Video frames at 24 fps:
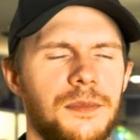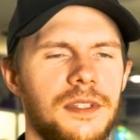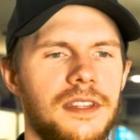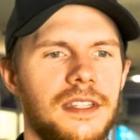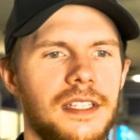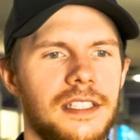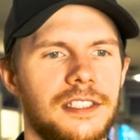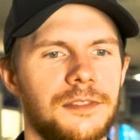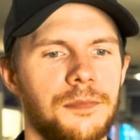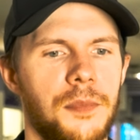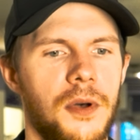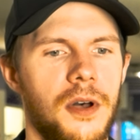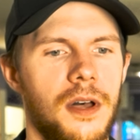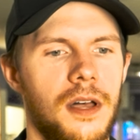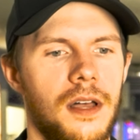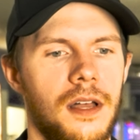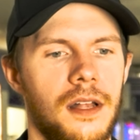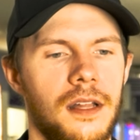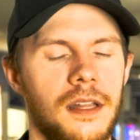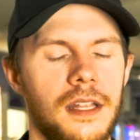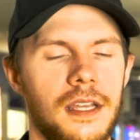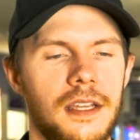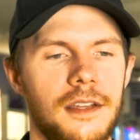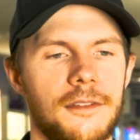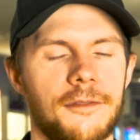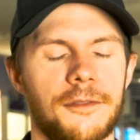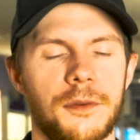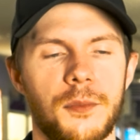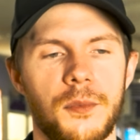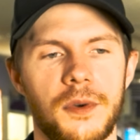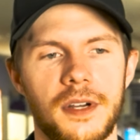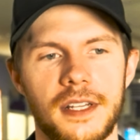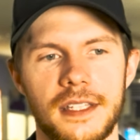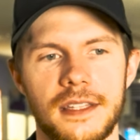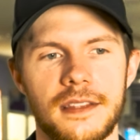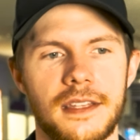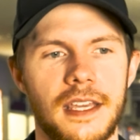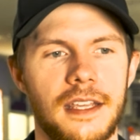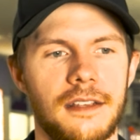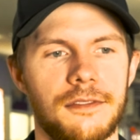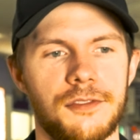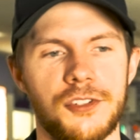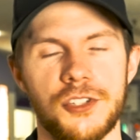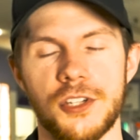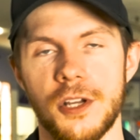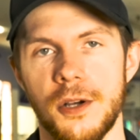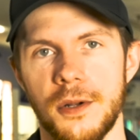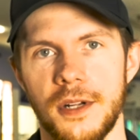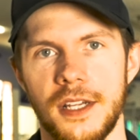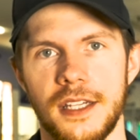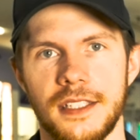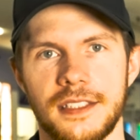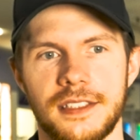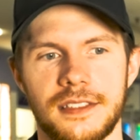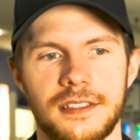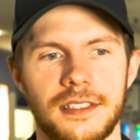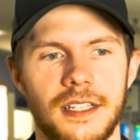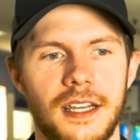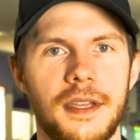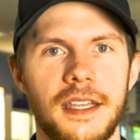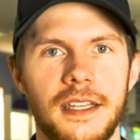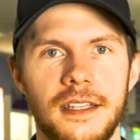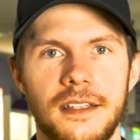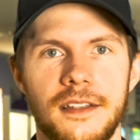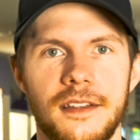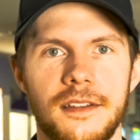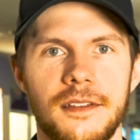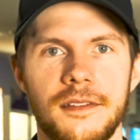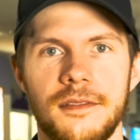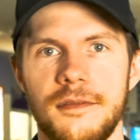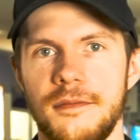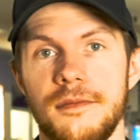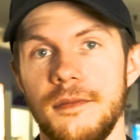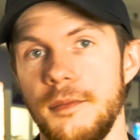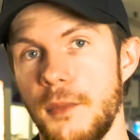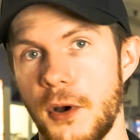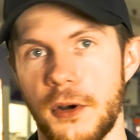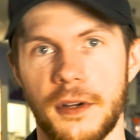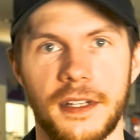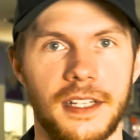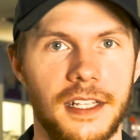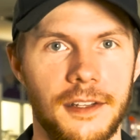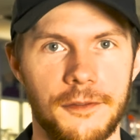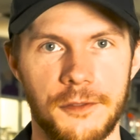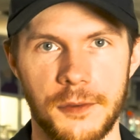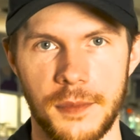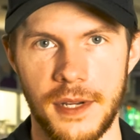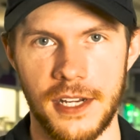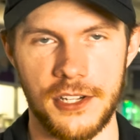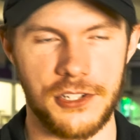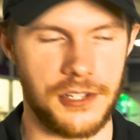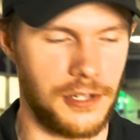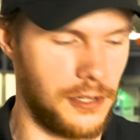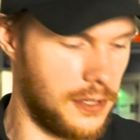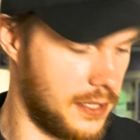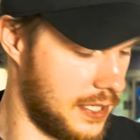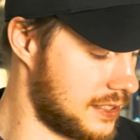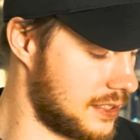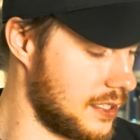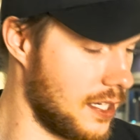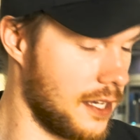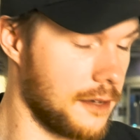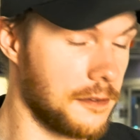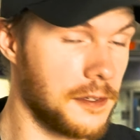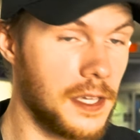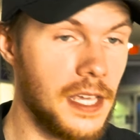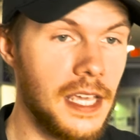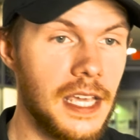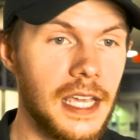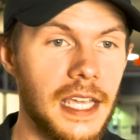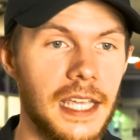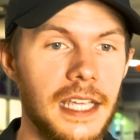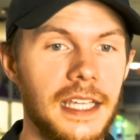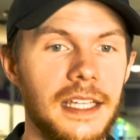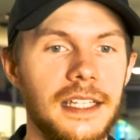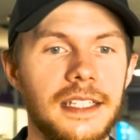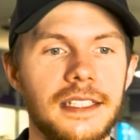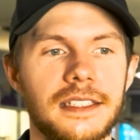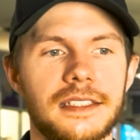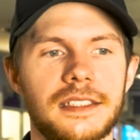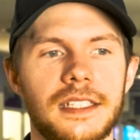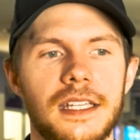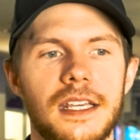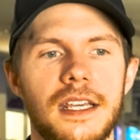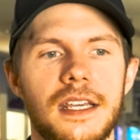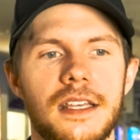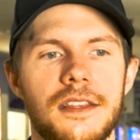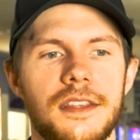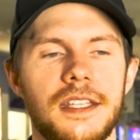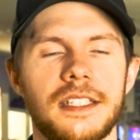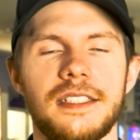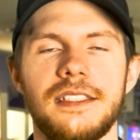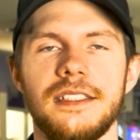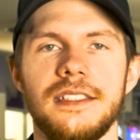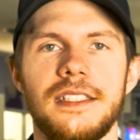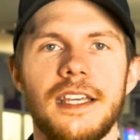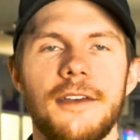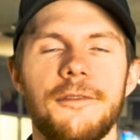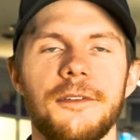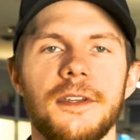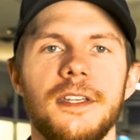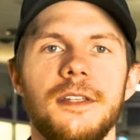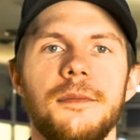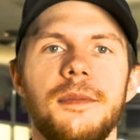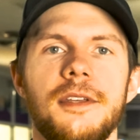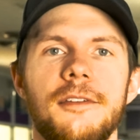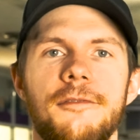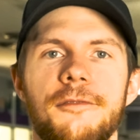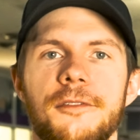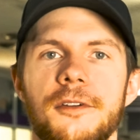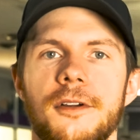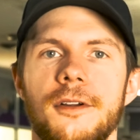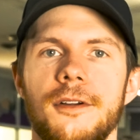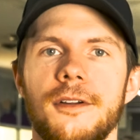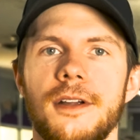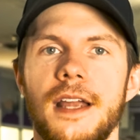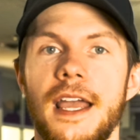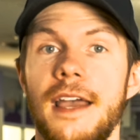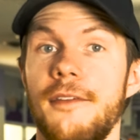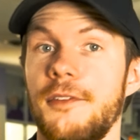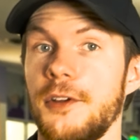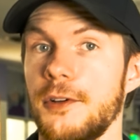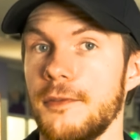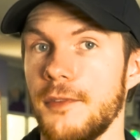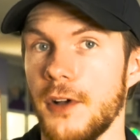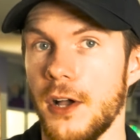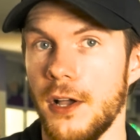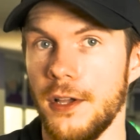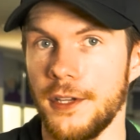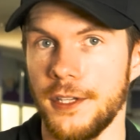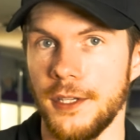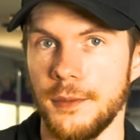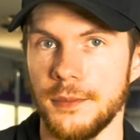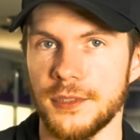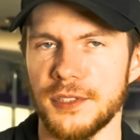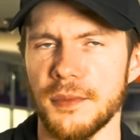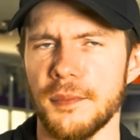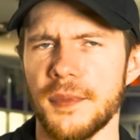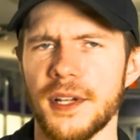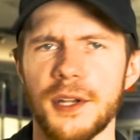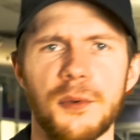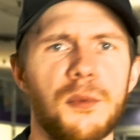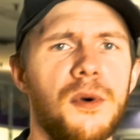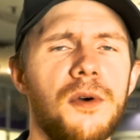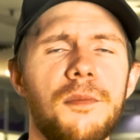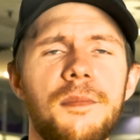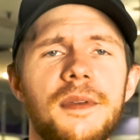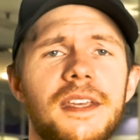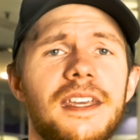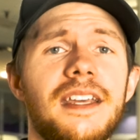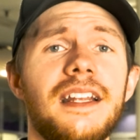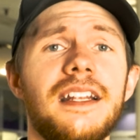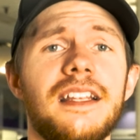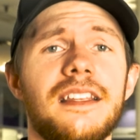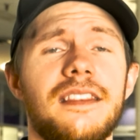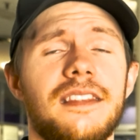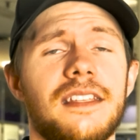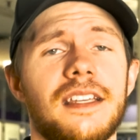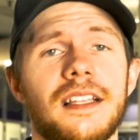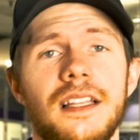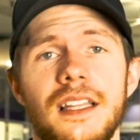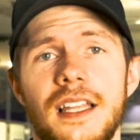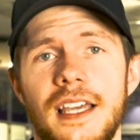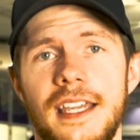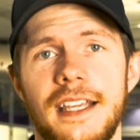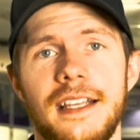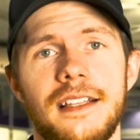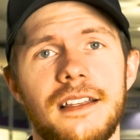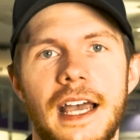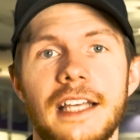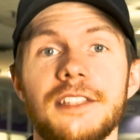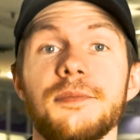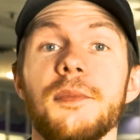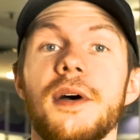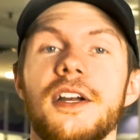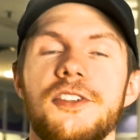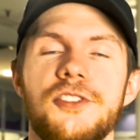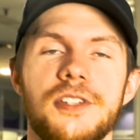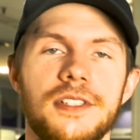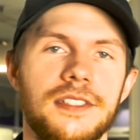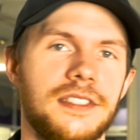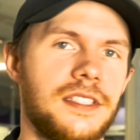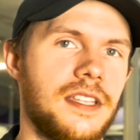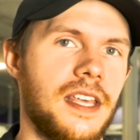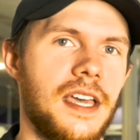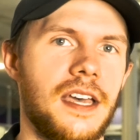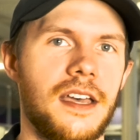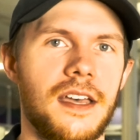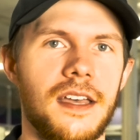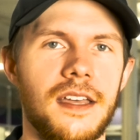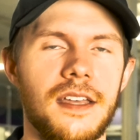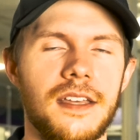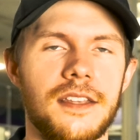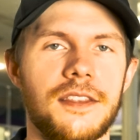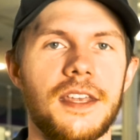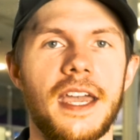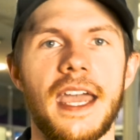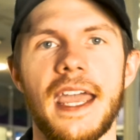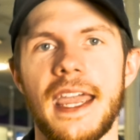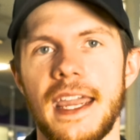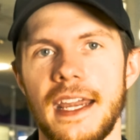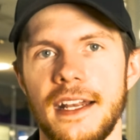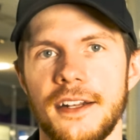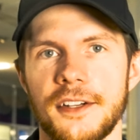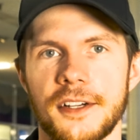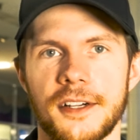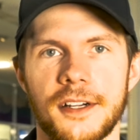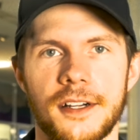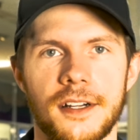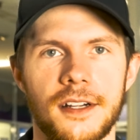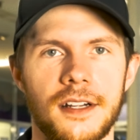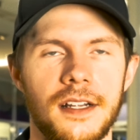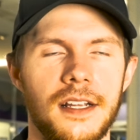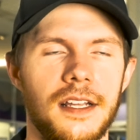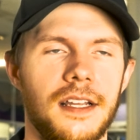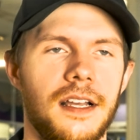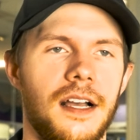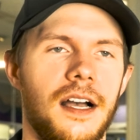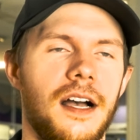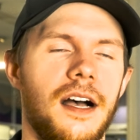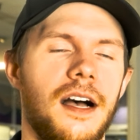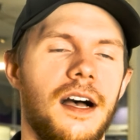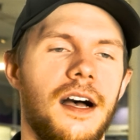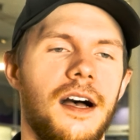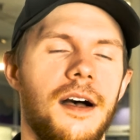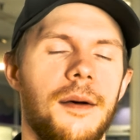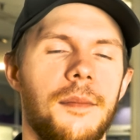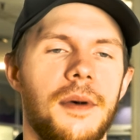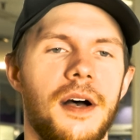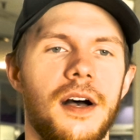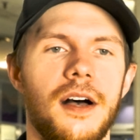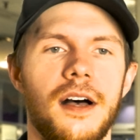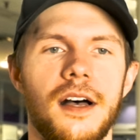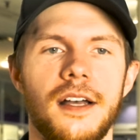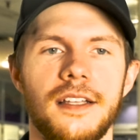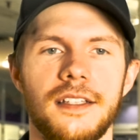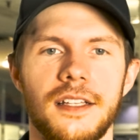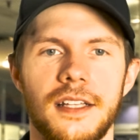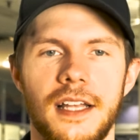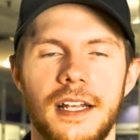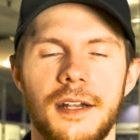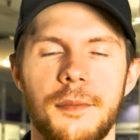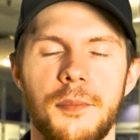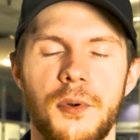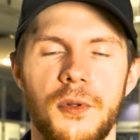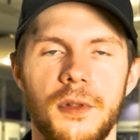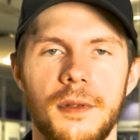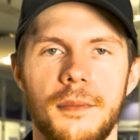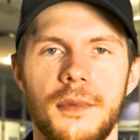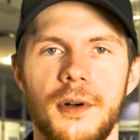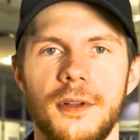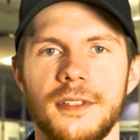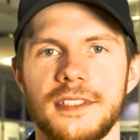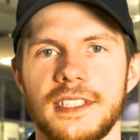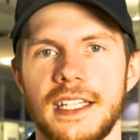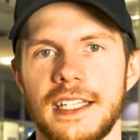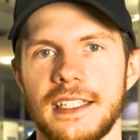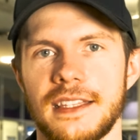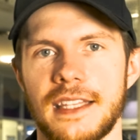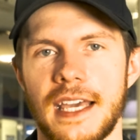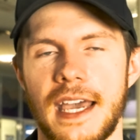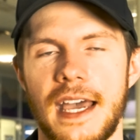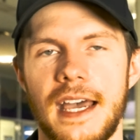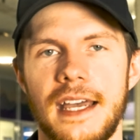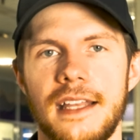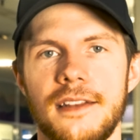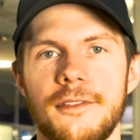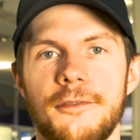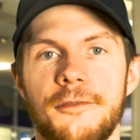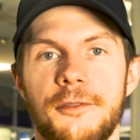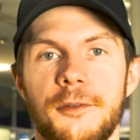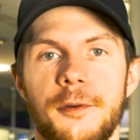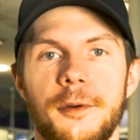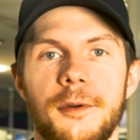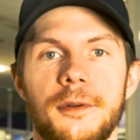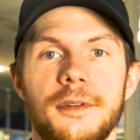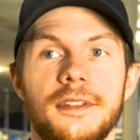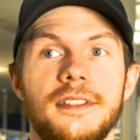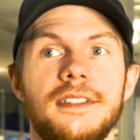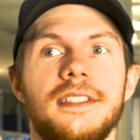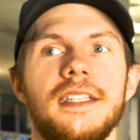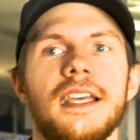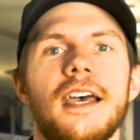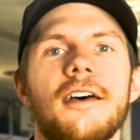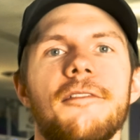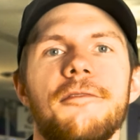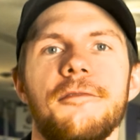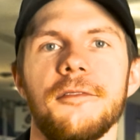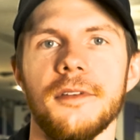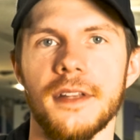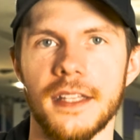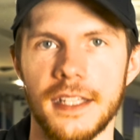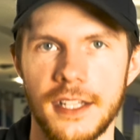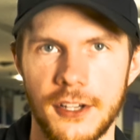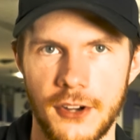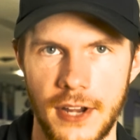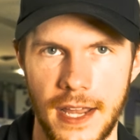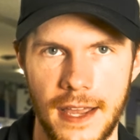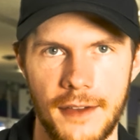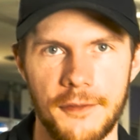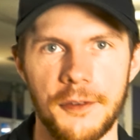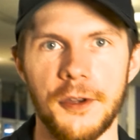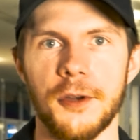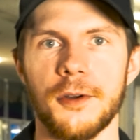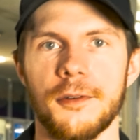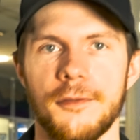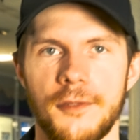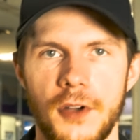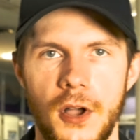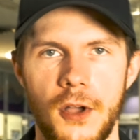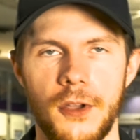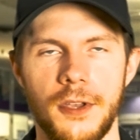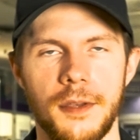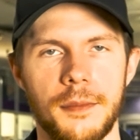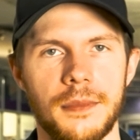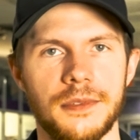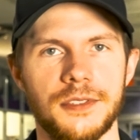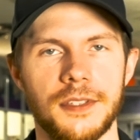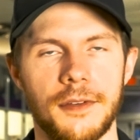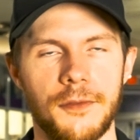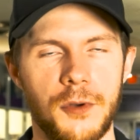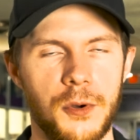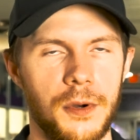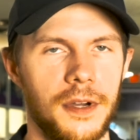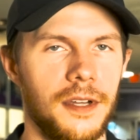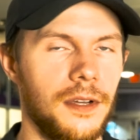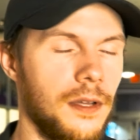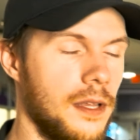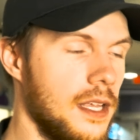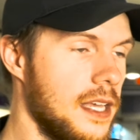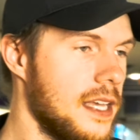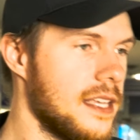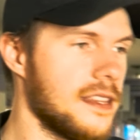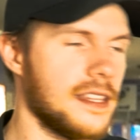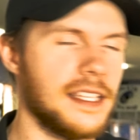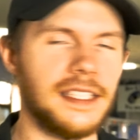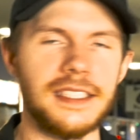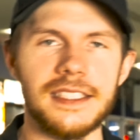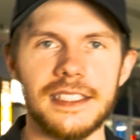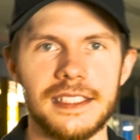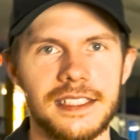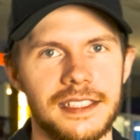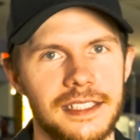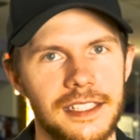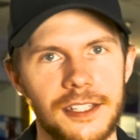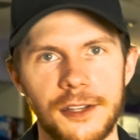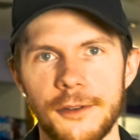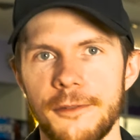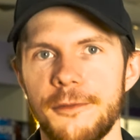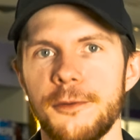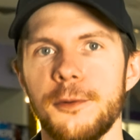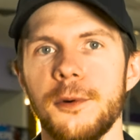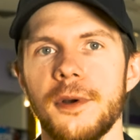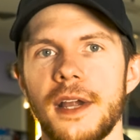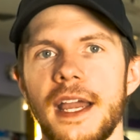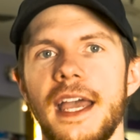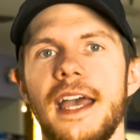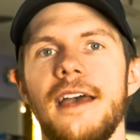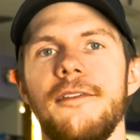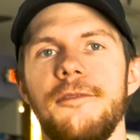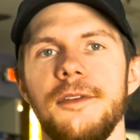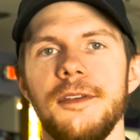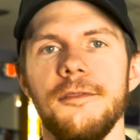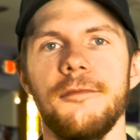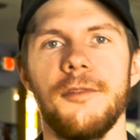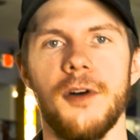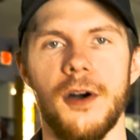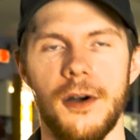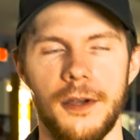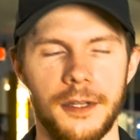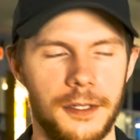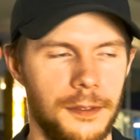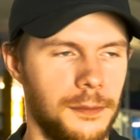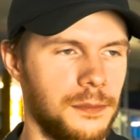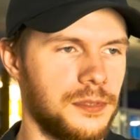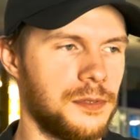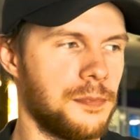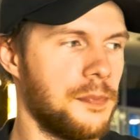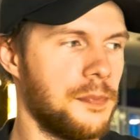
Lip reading: with this ball, from what they've showed us in marketing information, all that stuff, is this is definitely gonna be for heavier volumes, but it won't be anything like as much as the Hater, a lot of bowling balls like that for definitely heavier volumes of oil. This is still for heavy volumes,